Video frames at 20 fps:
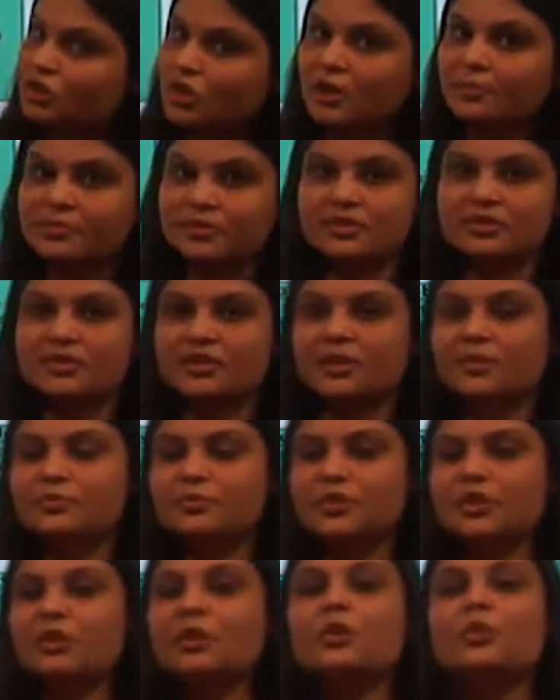job
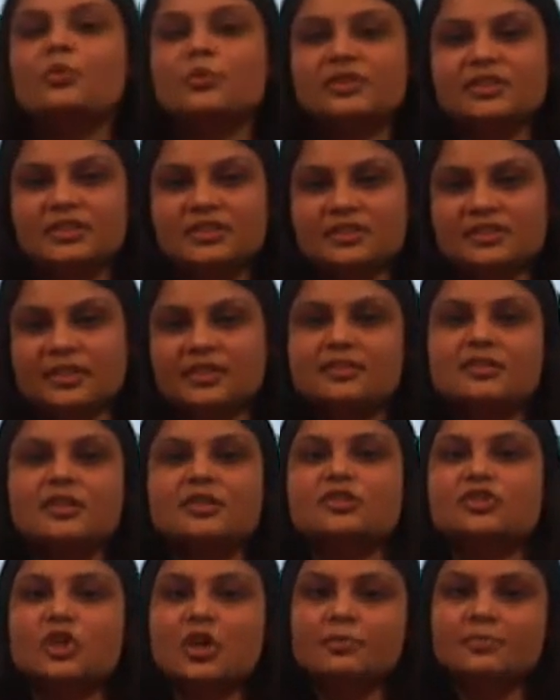description, which states the
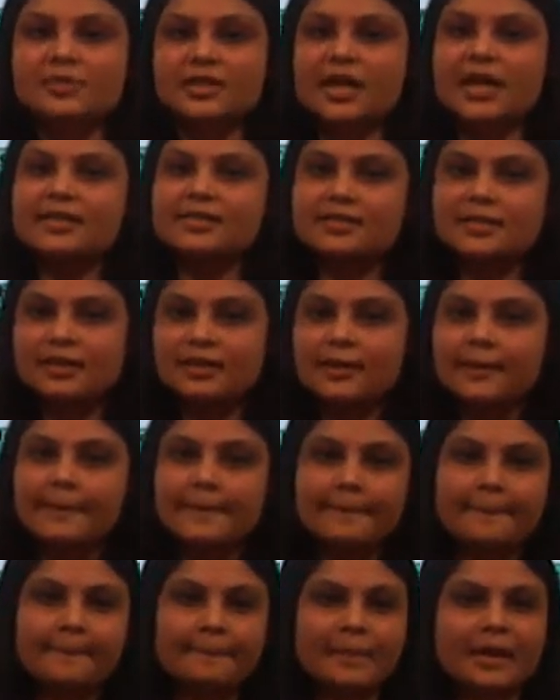job title
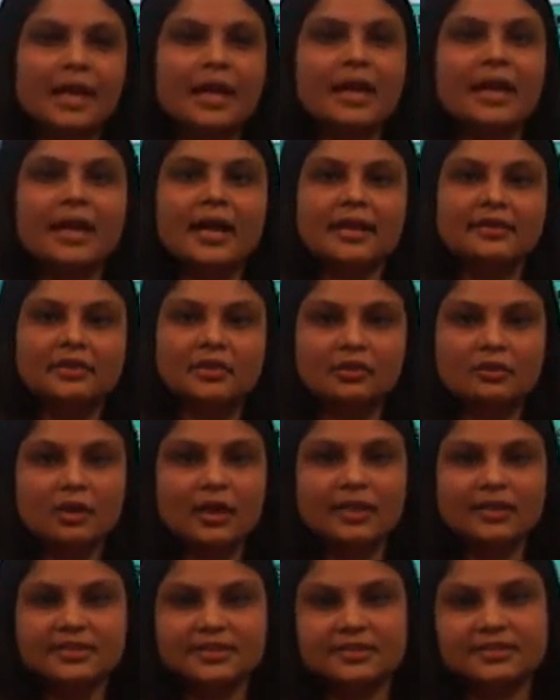and the
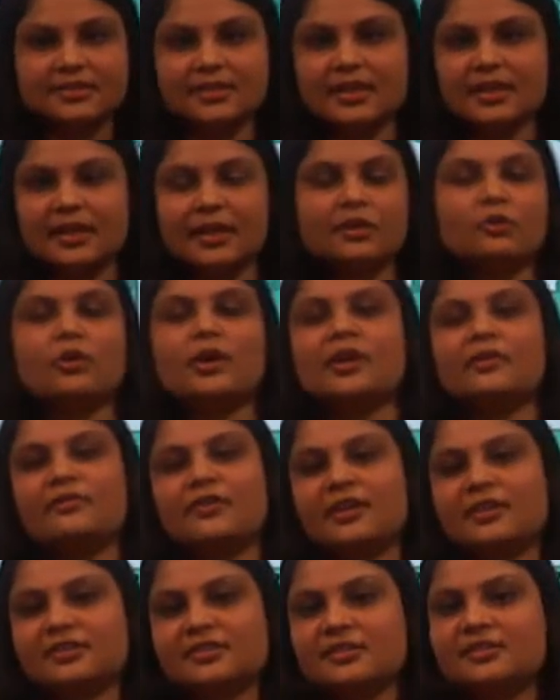qualities and
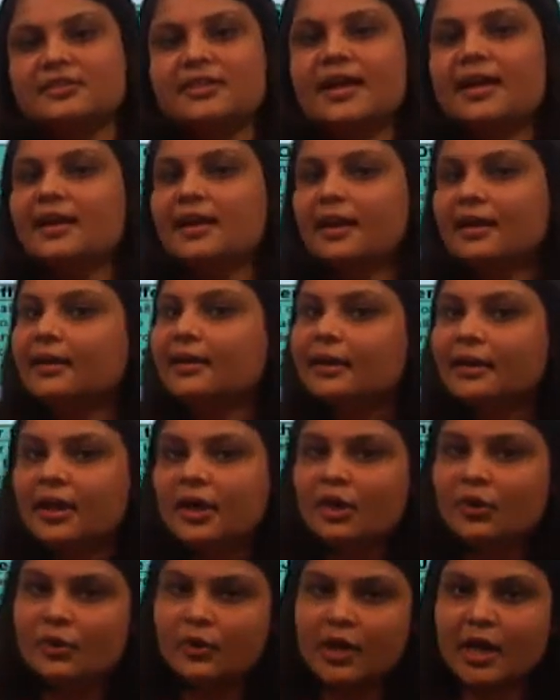qualifications that are
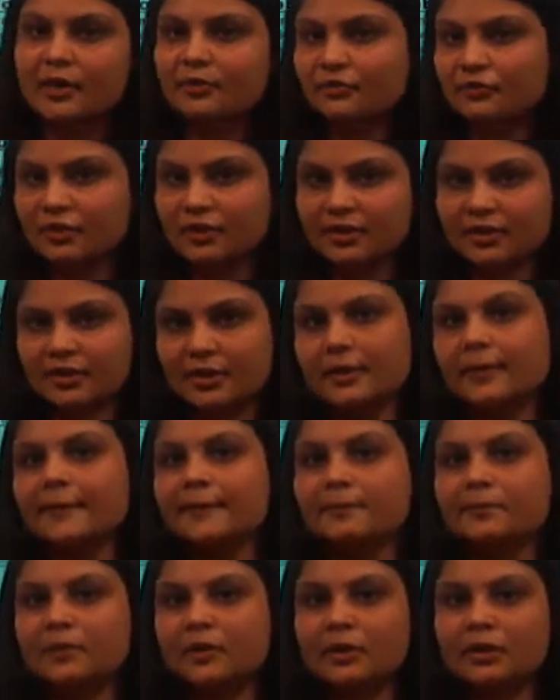required for the
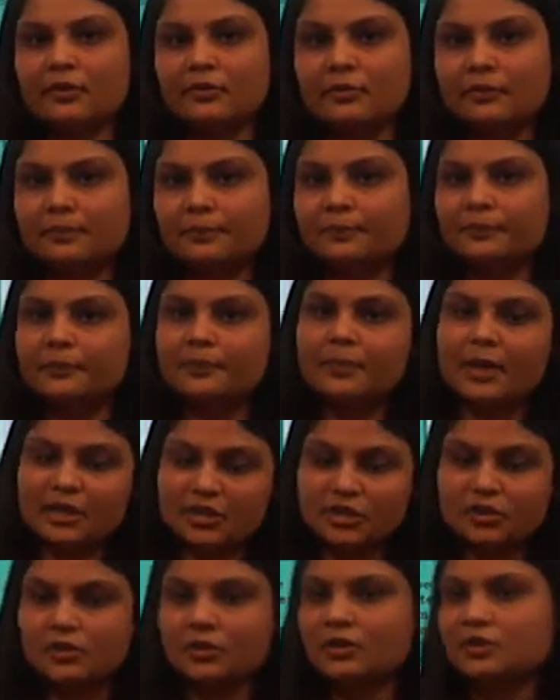
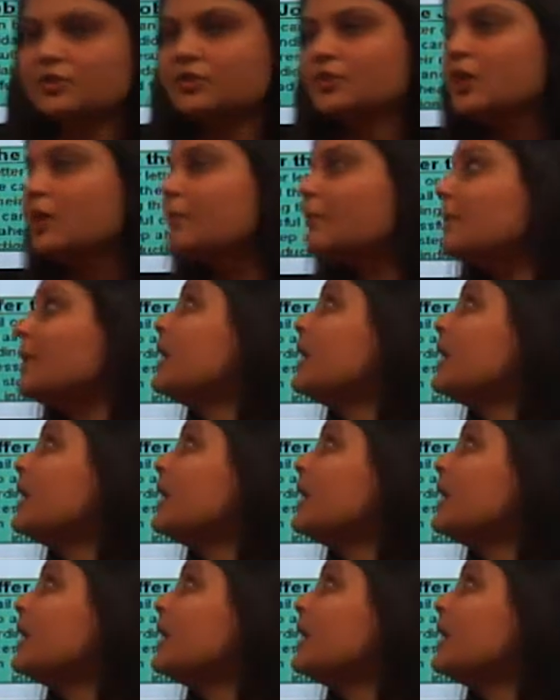particular job.